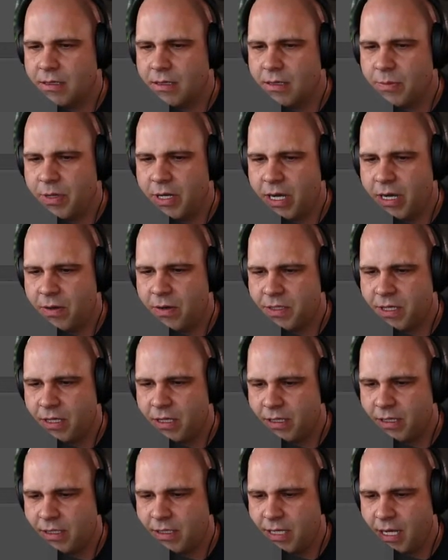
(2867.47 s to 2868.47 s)
but I know it's going
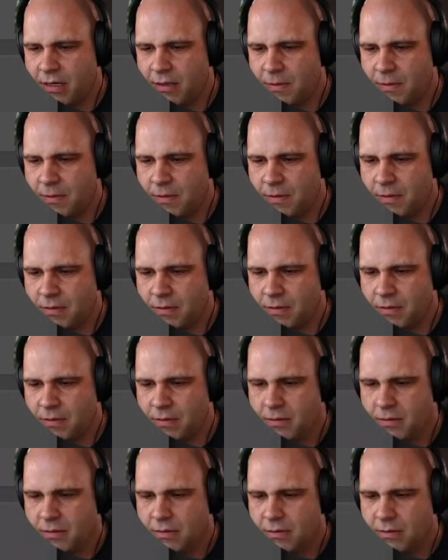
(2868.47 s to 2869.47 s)
to look terrible.
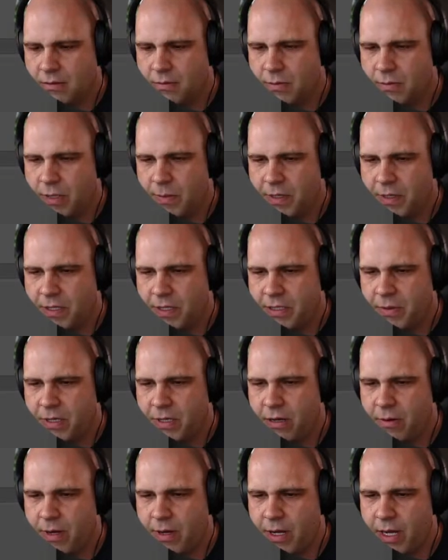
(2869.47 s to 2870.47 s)
But I'm going to do it
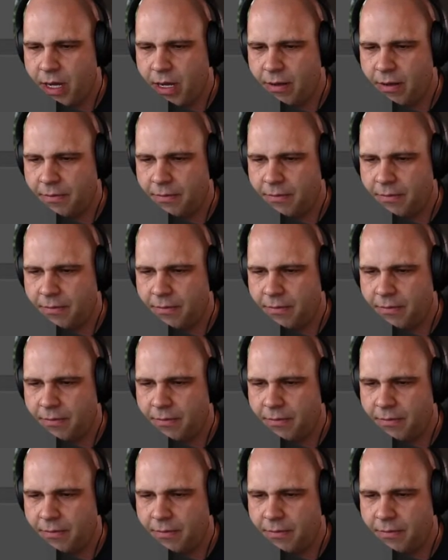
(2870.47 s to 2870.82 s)
anyway.